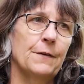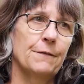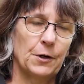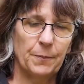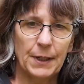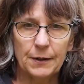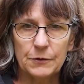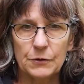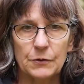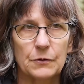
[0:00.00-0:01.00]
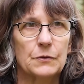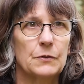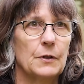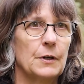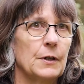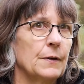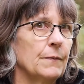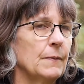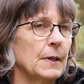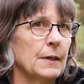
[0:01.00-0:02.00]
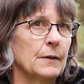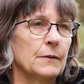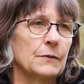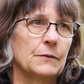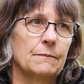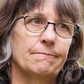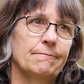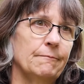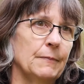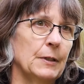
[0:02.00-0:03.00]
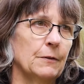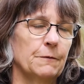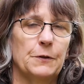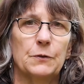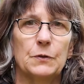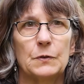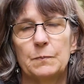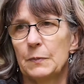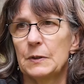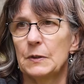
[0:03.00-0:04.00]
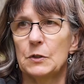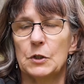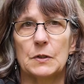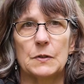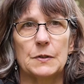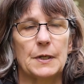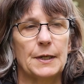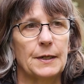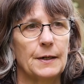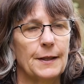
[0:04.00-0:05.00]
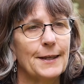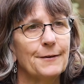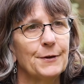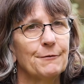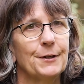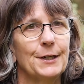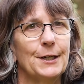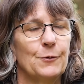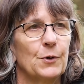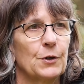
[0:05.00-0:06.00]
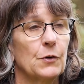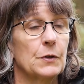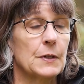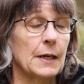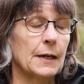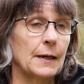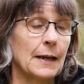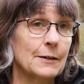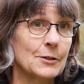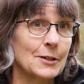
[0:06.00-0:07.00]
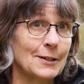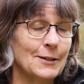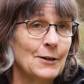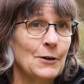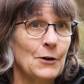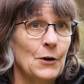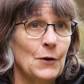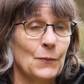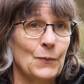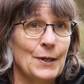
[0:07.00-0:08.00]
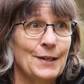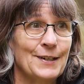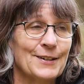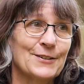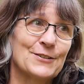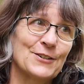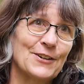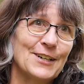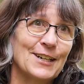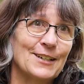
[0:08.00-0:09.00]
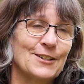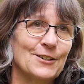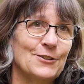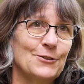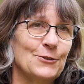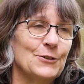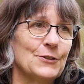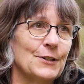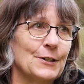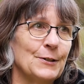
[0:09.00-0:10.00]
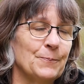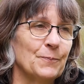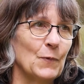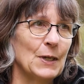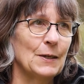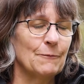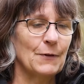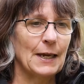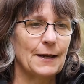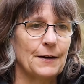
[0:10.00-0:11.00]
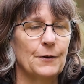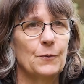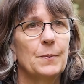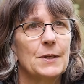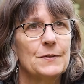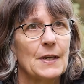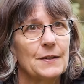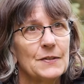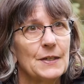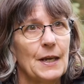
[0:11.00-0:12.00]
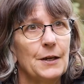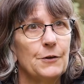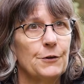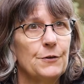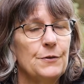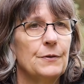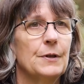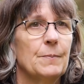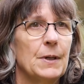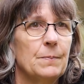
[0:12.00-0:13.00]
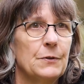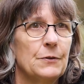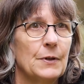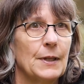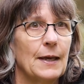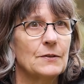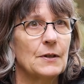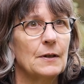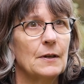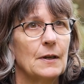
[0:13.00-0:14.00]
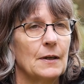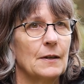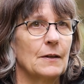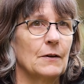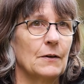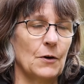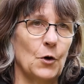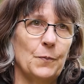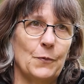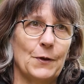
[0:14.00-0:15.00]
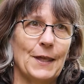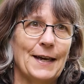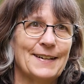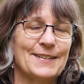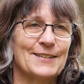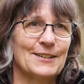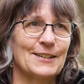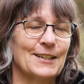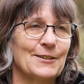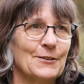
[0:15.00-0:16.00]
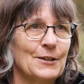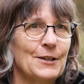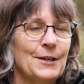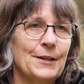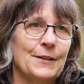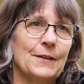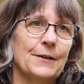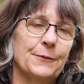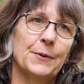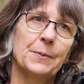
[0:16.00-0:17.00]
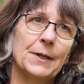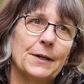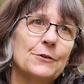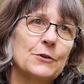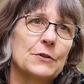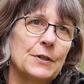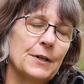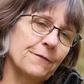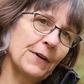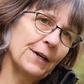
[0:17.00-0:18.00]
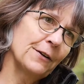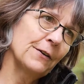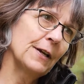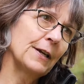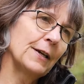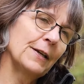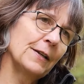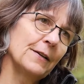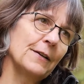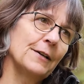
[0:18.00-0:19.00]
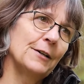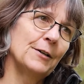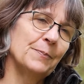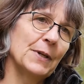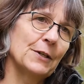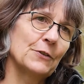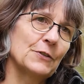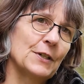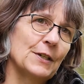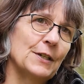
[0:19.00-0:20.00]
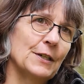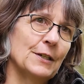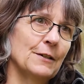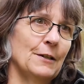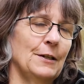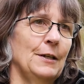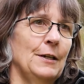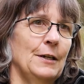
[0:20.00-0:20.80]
fire managers, as fuels positions, and I think we really need to work towards that. And actually, we are starting to use, we had a women's SCA crew come up to Alaska, and the hope with that is to get women interested in fire and interested in